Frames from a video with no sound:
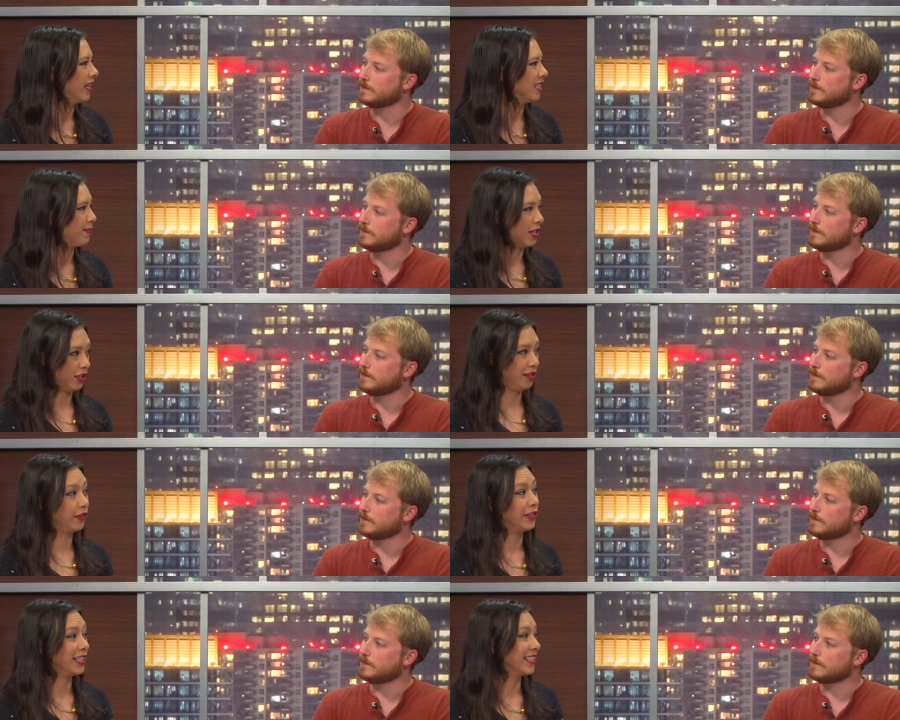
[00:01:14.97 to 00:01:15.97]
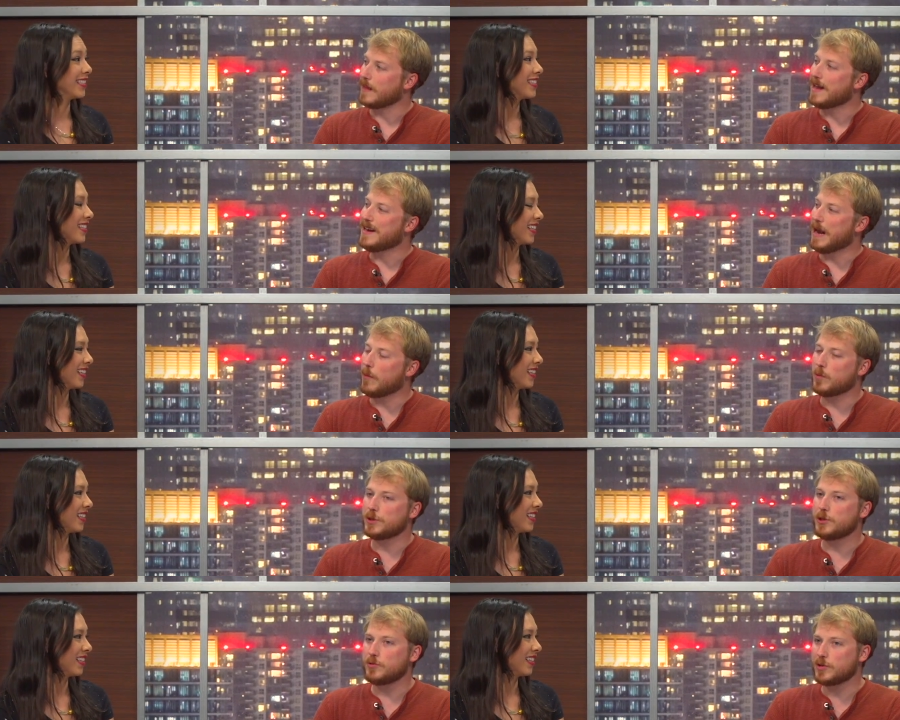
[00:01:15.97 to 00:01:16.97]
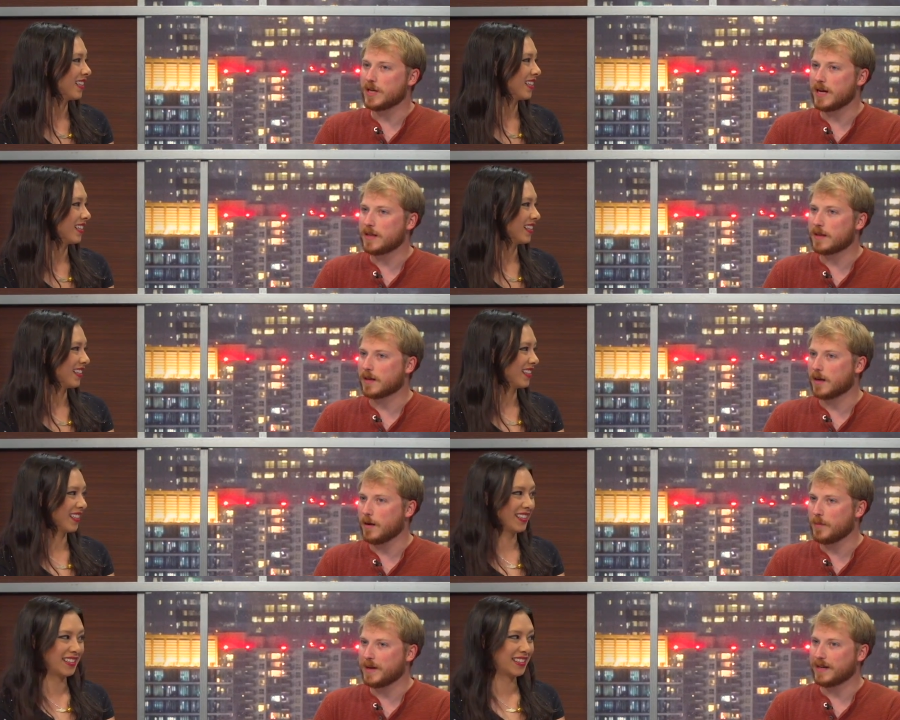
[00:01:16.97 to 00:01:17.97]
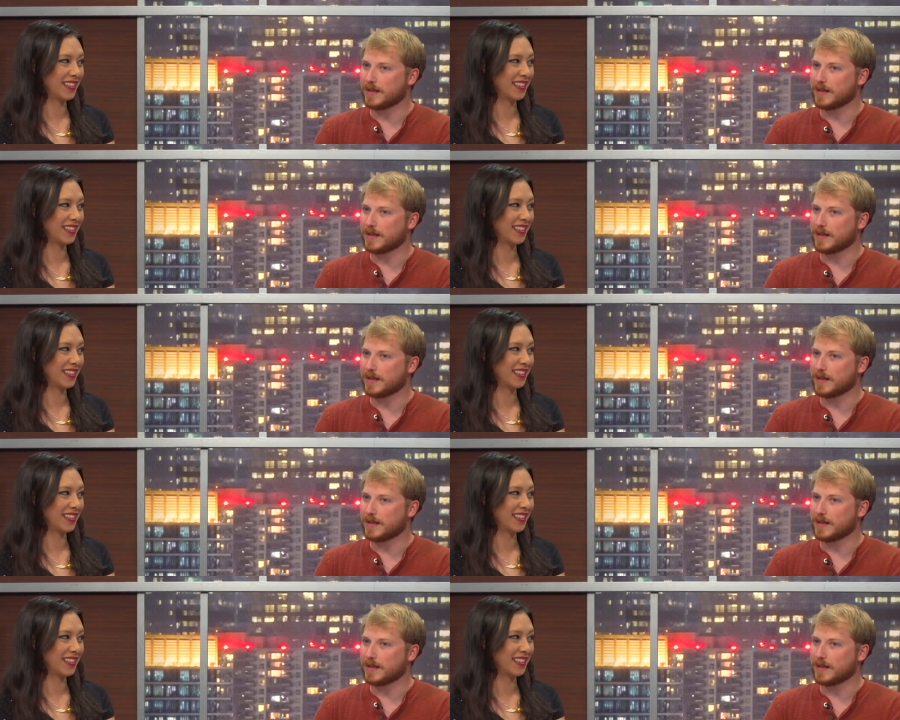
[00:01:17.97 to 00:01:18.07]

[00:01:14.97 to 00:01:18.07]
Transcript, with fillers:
Speaker 1: especially the Vault Hunters.
Speaker 2: Now, would you say that the company